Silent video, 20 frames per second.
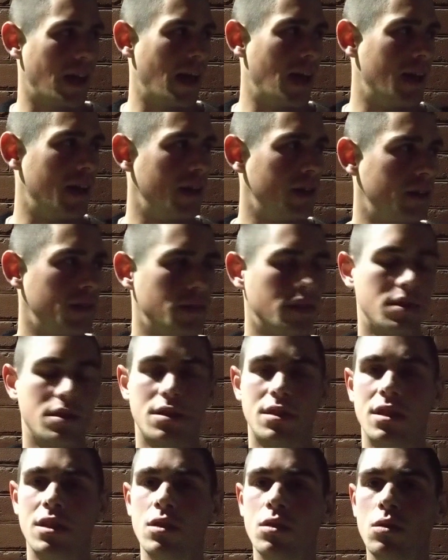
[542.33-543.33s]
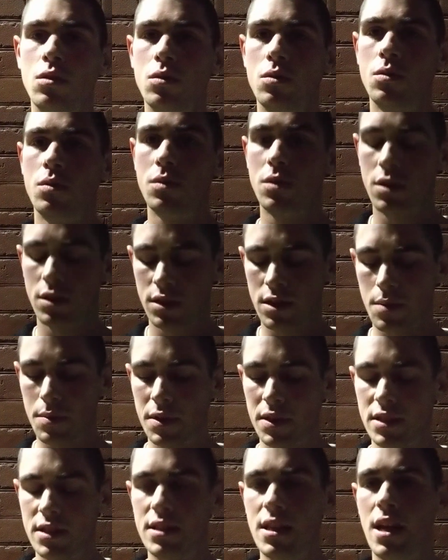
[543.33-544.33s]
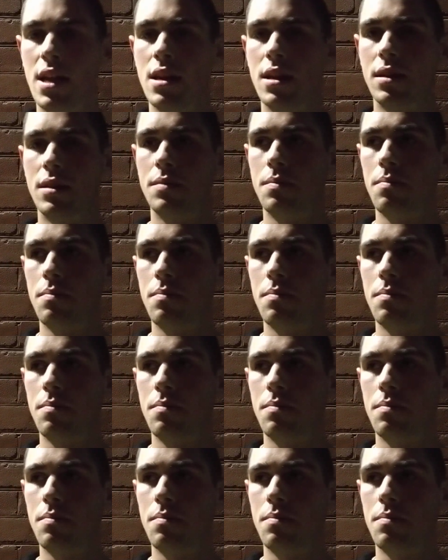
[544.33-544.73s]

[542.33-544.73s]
and still to some extent